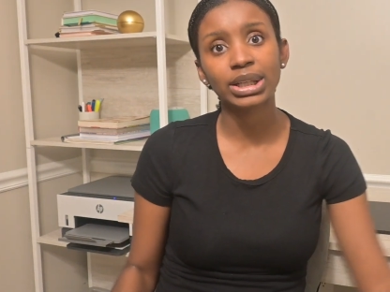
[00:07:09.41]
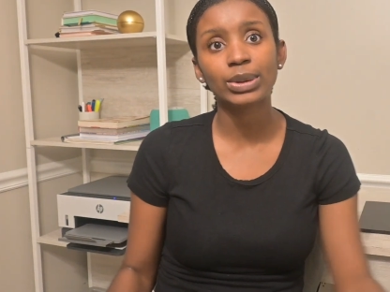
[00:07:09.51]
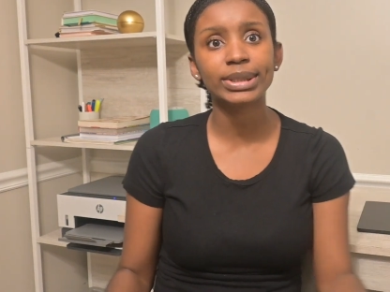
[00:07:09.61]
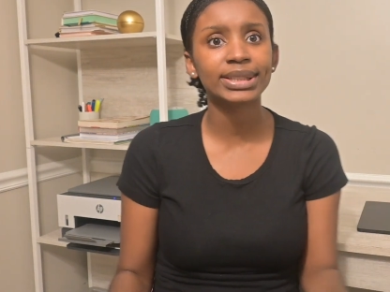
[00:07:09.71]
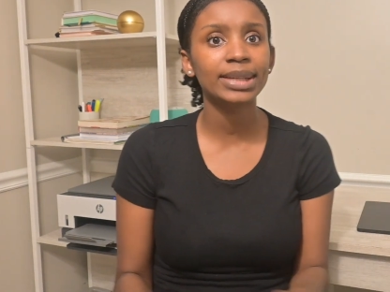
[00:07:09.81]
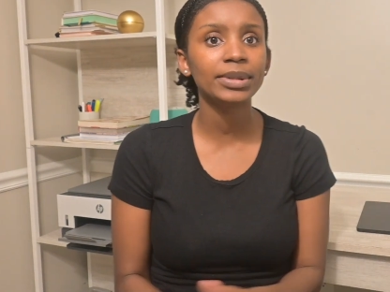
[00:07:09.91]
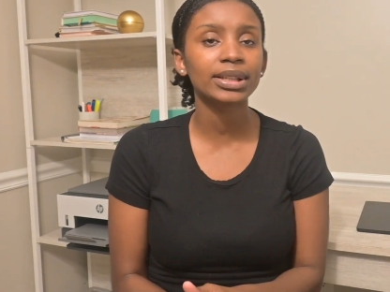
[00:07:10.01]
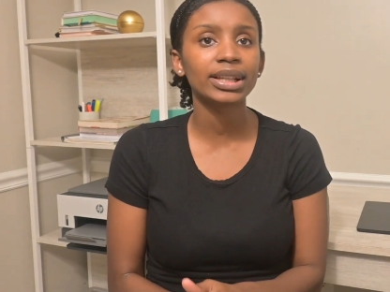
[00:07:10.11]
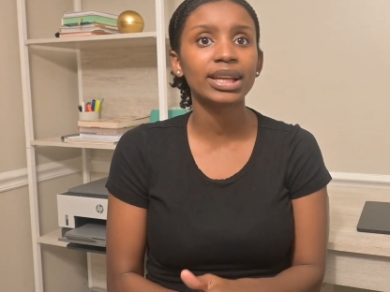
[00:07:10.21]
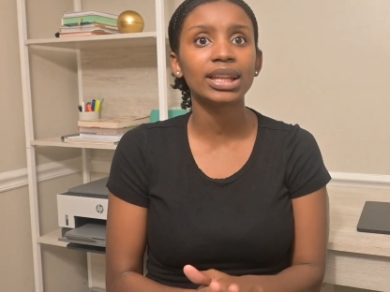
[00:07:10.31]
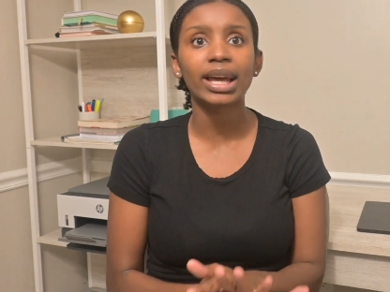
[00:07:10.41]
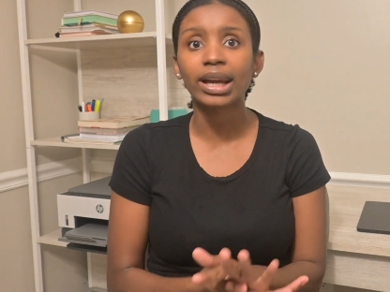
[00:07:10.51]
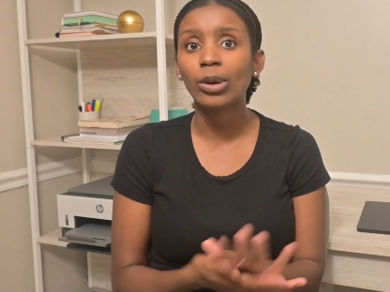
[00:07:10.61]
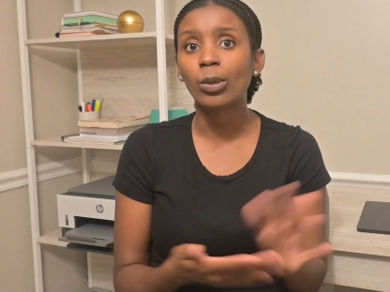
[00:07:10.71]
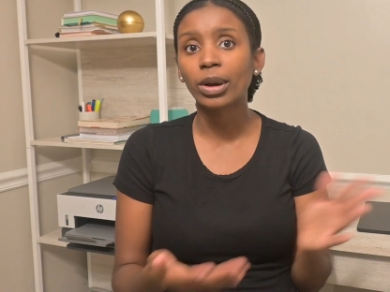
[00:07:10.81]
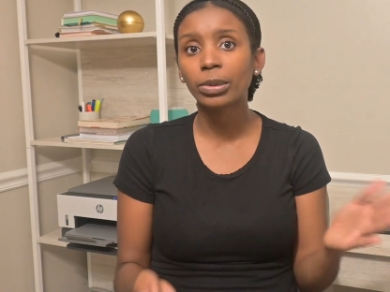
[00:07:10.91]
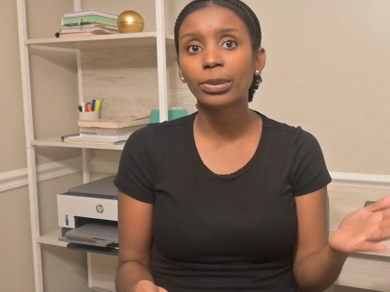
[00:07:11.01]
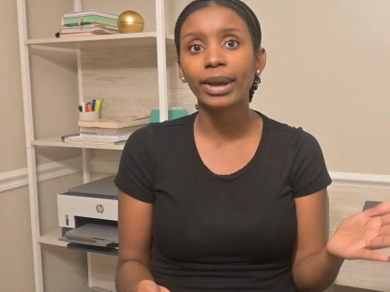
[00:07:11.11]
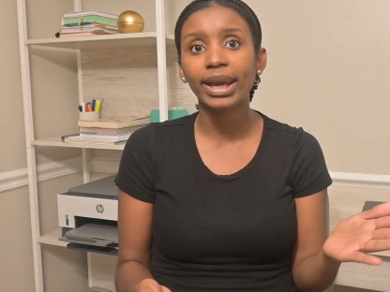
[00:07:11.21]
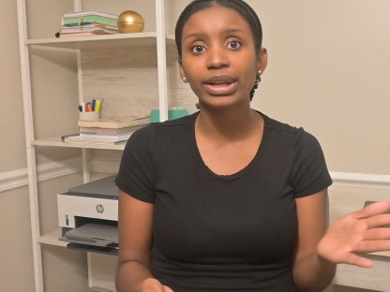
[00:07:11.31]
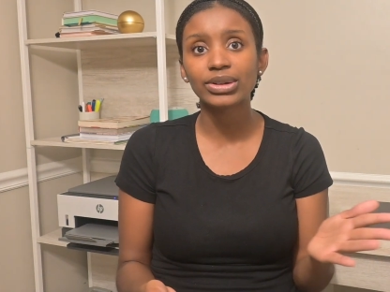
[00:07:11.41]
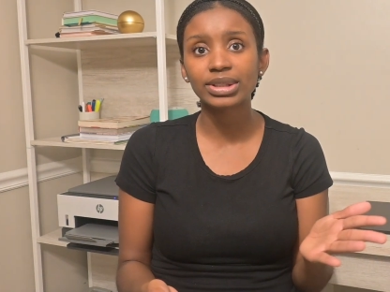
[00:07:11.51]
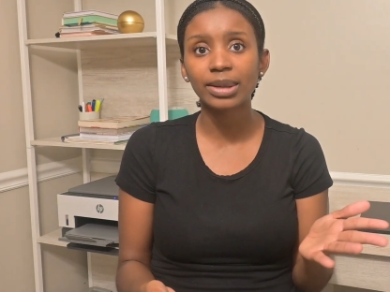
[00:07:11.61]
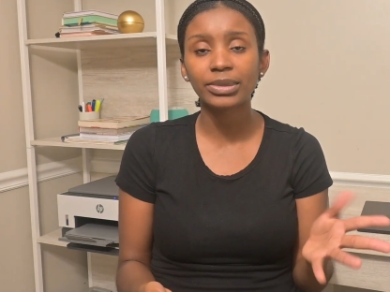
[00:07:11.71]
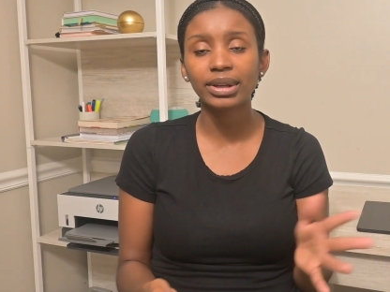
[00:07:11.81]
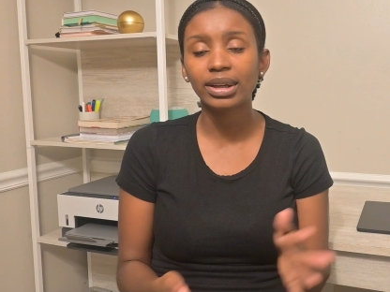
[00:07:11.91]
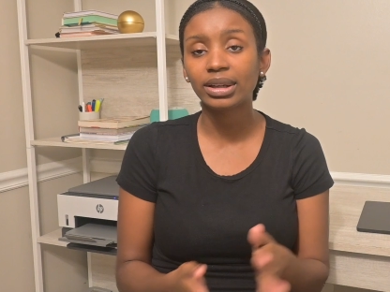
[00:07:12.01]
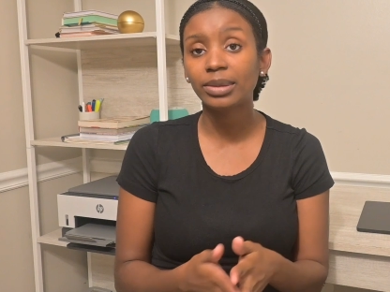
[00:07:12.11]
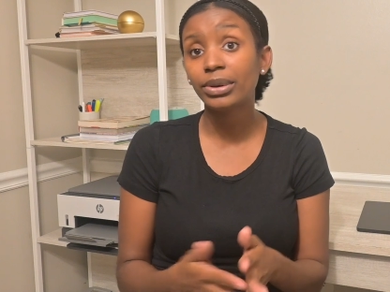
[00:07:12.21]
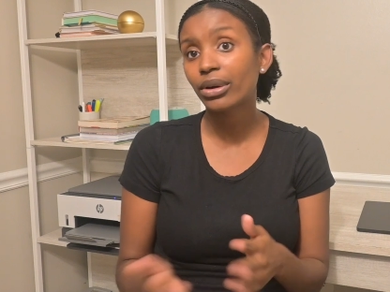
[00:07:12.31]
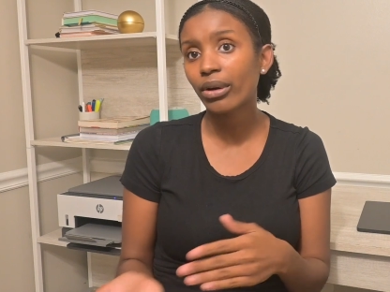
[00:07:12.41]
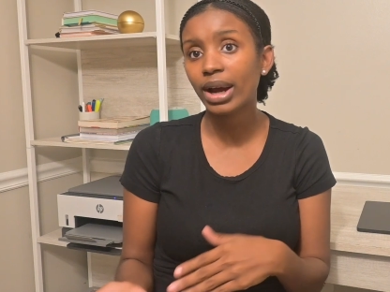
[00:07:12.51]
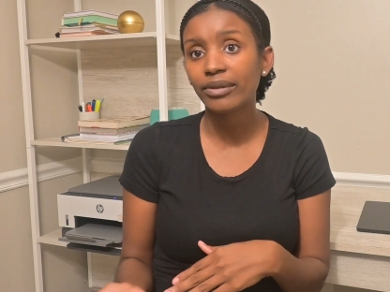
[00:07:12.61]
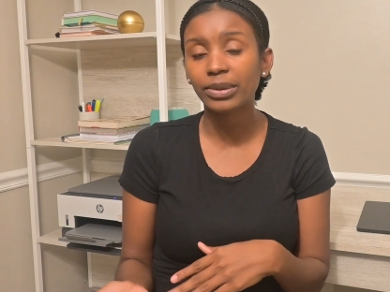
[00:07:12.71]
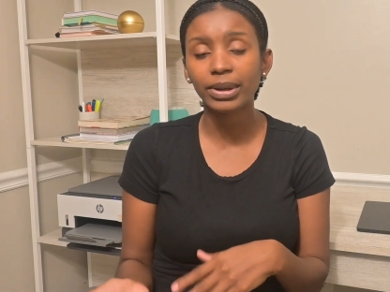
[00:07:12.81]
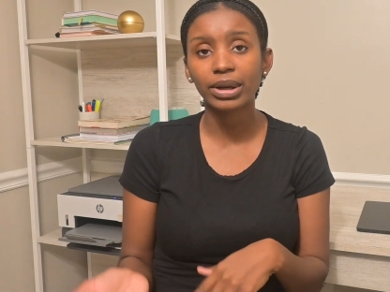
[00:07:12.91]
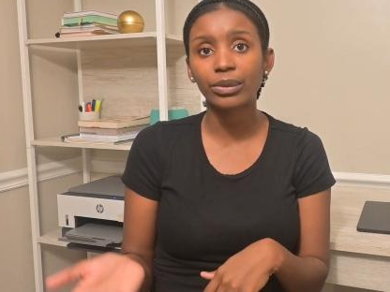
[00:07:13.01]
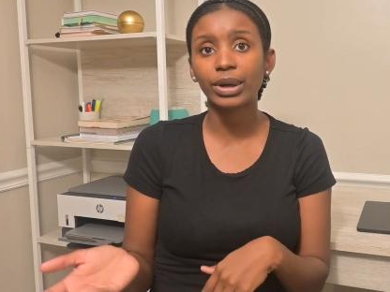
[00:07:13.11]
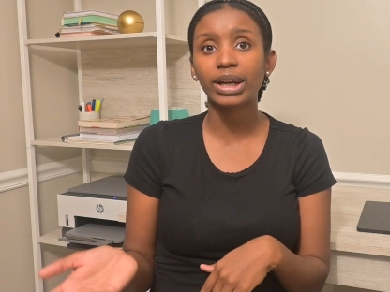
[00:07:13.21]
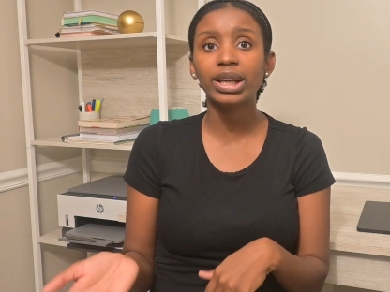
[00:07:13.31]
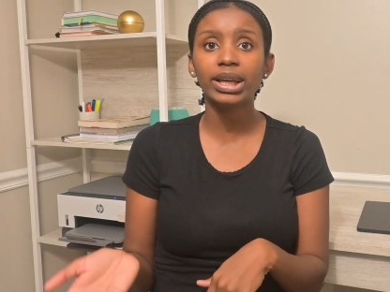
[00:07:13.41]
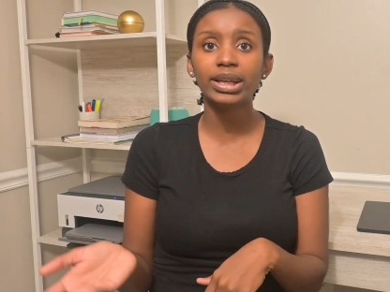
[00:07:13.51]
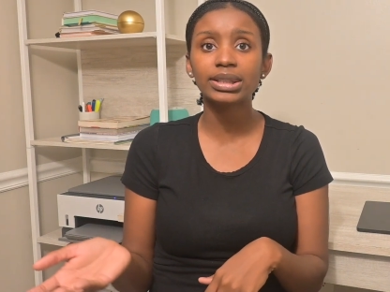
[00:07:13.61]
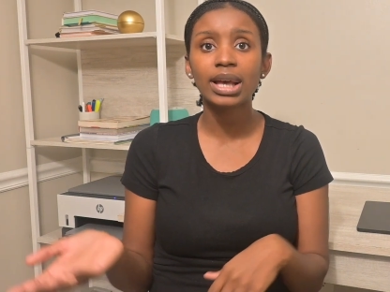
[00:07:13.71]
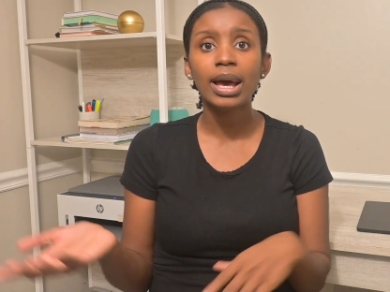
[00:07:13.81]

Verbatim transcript: So it's typically like a workbook page or something. It could be a craft depending on what it is.